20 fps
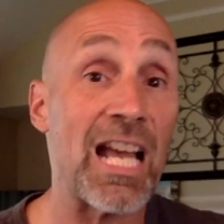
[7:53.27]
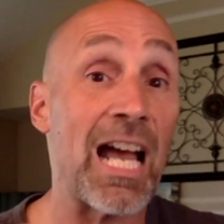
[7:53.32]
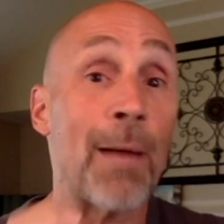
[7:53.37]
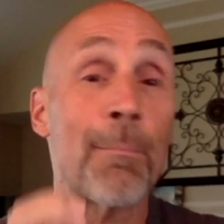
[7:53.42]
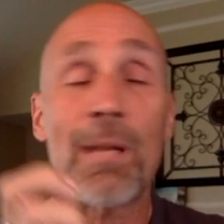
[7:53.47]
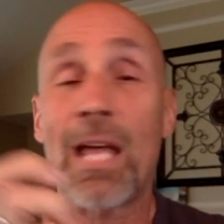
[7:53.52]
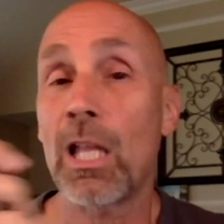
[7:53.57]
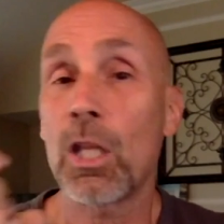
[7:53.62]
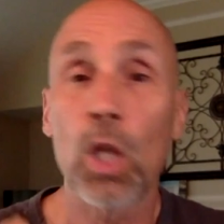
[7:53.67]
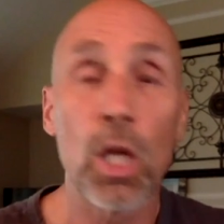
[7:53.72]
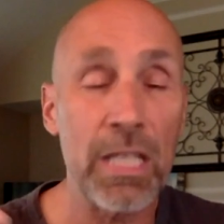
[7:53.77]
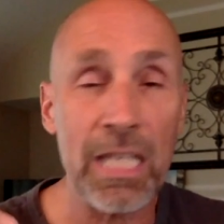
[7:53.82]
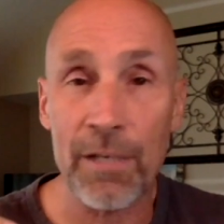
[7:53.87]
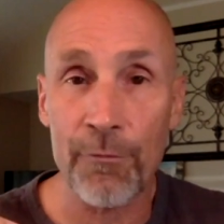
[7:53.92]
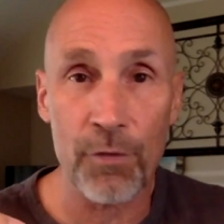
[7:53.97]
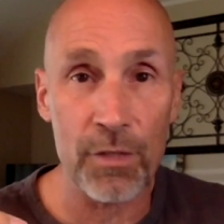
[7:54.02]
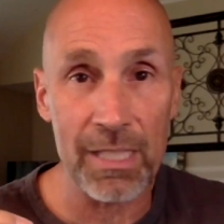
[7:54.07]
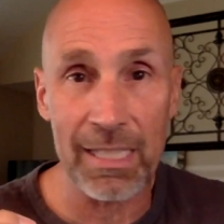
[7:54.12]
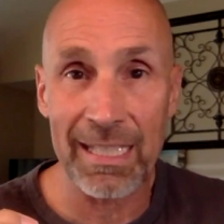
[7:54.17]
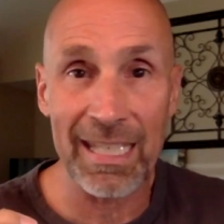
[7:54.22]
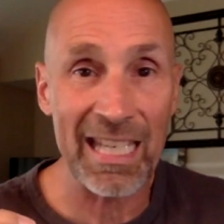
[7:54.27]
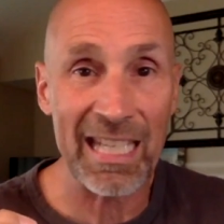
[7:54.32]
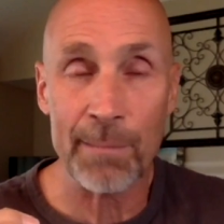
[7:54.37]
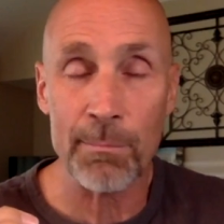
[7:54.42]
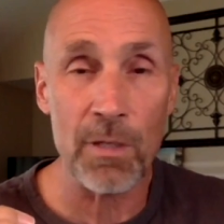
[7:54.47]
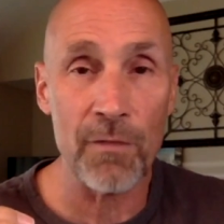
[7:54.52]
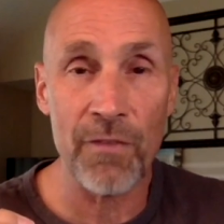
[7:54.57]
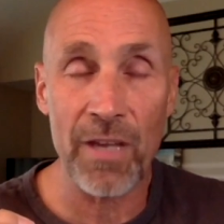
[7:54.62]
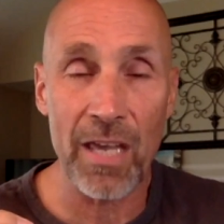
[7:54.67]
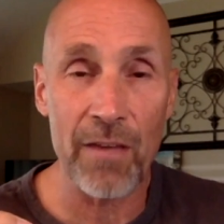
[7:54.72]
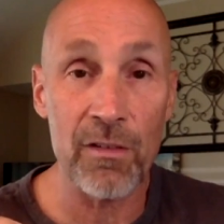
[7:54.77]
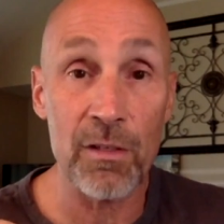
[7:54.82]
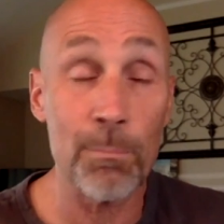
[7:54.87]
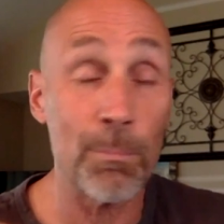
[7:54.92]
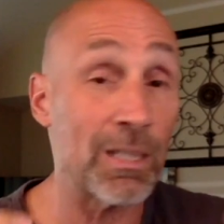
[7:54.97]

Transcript: I'm not looking for the kingdom of heaven.